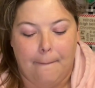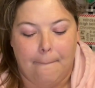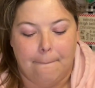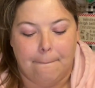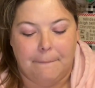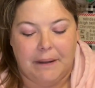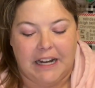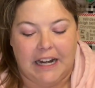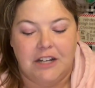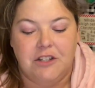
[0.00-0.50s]

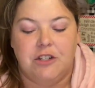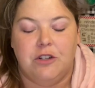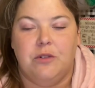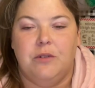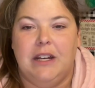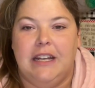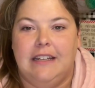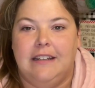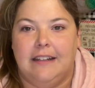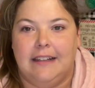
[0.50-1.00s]
but I do
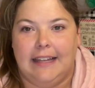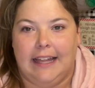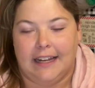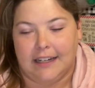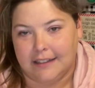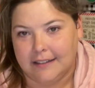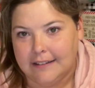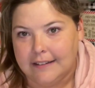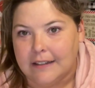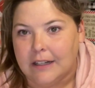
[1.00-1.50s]
need to like
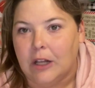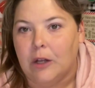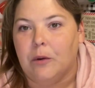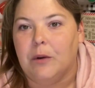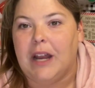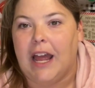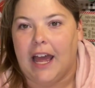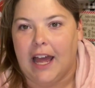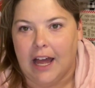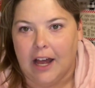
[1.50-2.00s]
slow
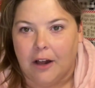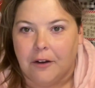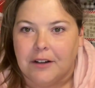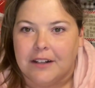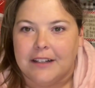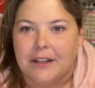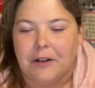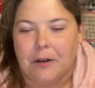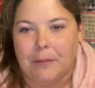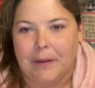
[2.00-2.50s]
down a
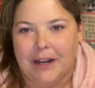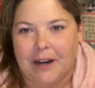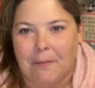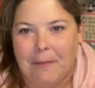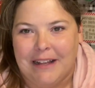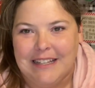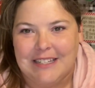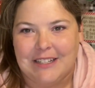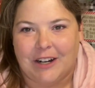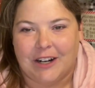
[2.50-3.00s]
little bit on my
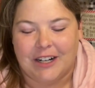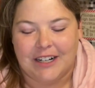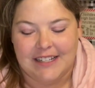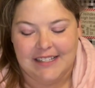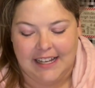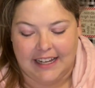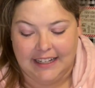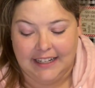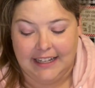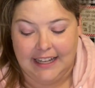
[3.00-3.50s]
starts
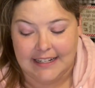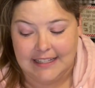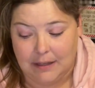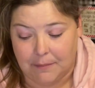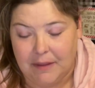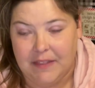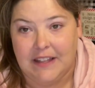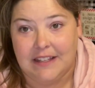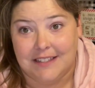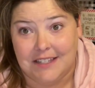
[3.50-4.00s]
and get some of
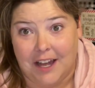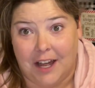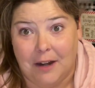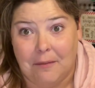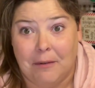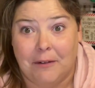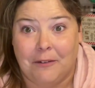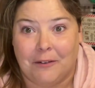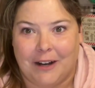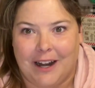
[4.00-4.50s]
these done
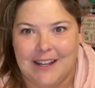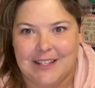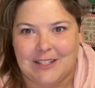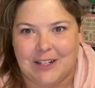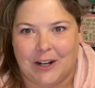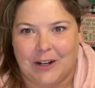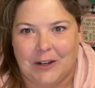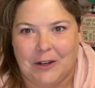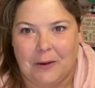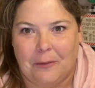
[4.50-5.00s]
before I
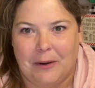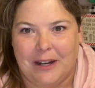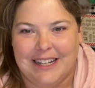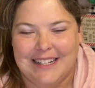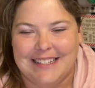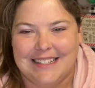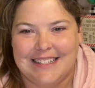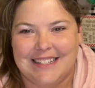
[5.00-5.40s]
start new ones.